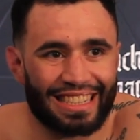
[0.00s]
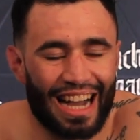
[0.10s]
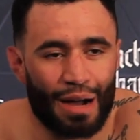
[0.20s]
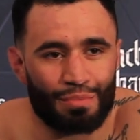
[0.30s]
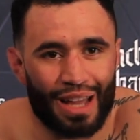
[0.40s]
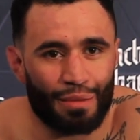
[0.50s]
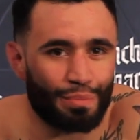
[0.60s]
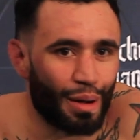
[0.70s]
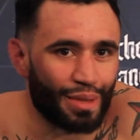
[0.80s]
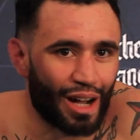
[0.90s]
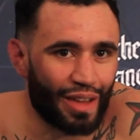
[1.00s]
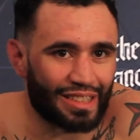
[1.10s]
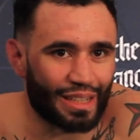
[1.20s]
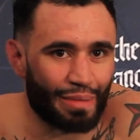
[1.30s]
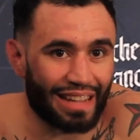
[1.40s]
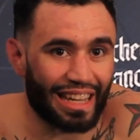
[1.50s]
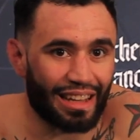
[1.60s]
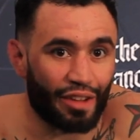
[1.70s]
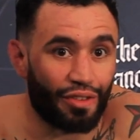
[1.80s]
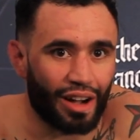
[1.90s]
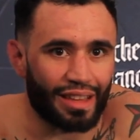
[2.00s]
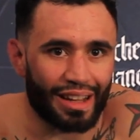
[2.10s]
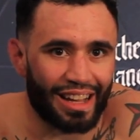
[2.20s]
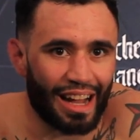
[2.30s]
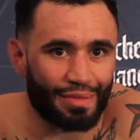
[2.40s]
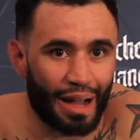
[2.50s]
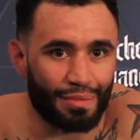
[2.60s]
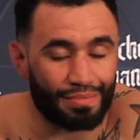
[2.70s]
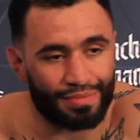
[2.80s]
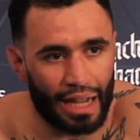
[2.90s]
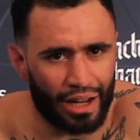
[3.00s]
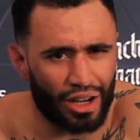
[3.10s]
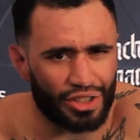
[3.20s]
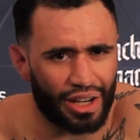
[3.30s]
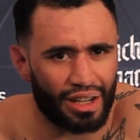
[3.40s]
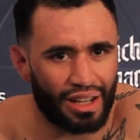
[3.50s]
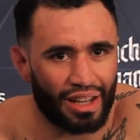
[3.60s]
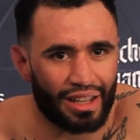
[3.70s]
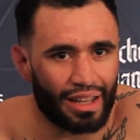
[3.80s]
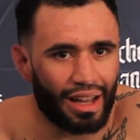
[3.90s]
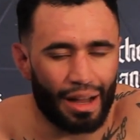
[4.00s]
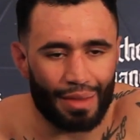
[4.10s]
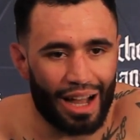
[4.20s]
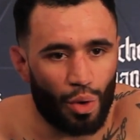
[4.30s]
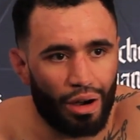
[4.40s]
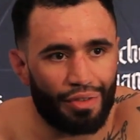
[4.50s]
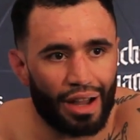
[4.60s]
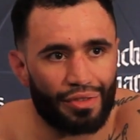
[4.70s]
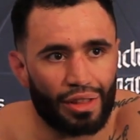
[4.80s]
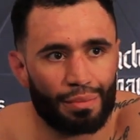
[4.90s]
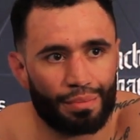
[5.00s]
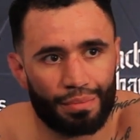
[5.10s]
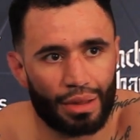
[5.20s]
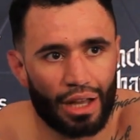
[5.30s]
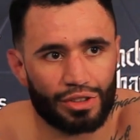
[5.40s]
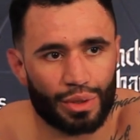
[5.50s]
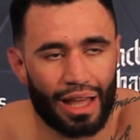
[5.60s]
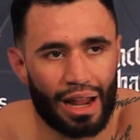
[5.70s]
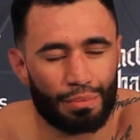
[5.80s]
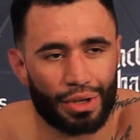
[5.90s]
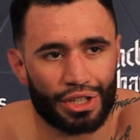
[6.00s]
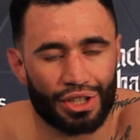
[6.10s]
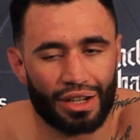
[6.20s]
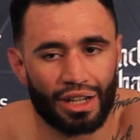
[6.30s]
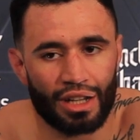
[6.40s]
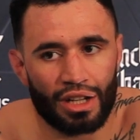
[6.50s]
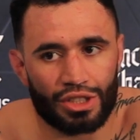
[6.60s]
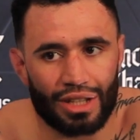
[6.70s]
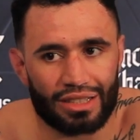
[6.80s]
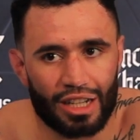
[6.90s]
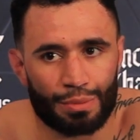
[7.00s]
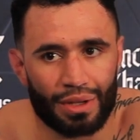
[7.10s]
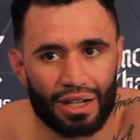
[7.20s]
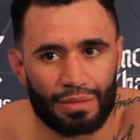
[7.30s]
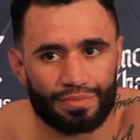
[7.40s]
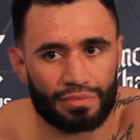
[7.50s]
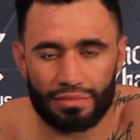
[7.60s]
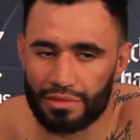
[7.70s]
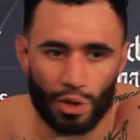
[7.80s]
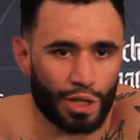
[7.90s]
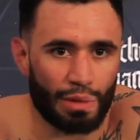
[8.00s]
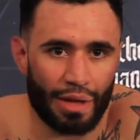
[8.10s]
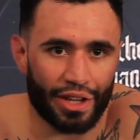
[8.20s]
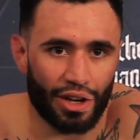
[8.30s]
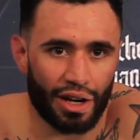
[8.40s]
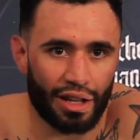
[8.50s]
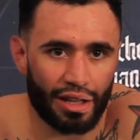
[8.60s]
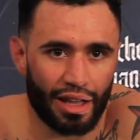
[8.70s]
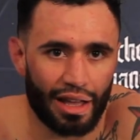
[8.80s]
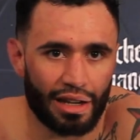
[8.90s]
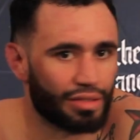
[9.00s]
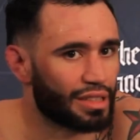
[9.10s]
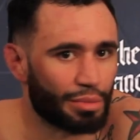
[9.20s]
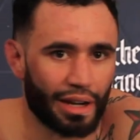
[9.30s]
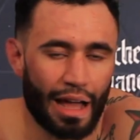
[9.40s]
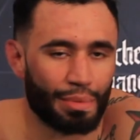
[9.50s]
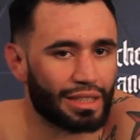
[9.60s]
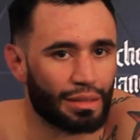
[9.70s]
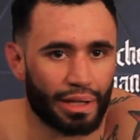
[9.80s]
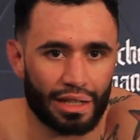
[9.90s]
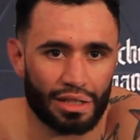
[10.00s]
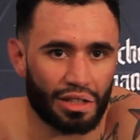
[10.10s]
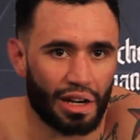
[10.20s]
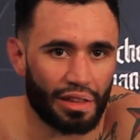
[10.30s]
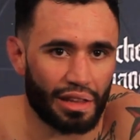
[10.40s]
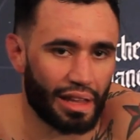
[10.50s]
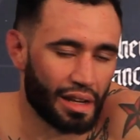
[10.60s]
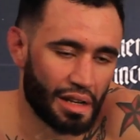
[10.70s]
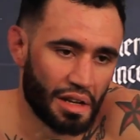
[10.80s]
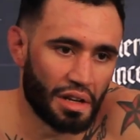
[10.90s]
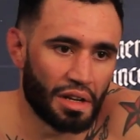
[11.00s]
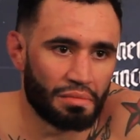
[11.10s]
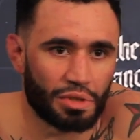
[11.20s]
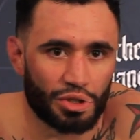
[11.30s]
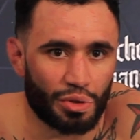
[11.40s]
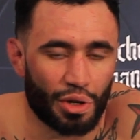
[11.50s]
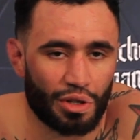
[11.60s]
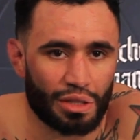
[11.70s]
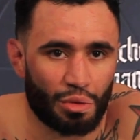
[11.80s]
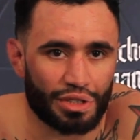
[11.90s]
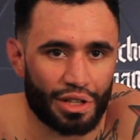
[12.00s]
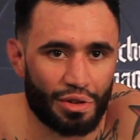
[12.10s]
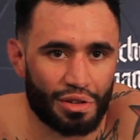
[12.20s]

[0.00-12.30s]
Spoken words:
I'm kind of bummed out now sitting back thinking, like, fuck, I can curse, right? Yeah, I'm not qualified for the playoffs with that, I'm pretty sure. So that sucks, but New York's my backyard, and if something happens, somebody gets hurt or anything like that, short notice, I won't say no to.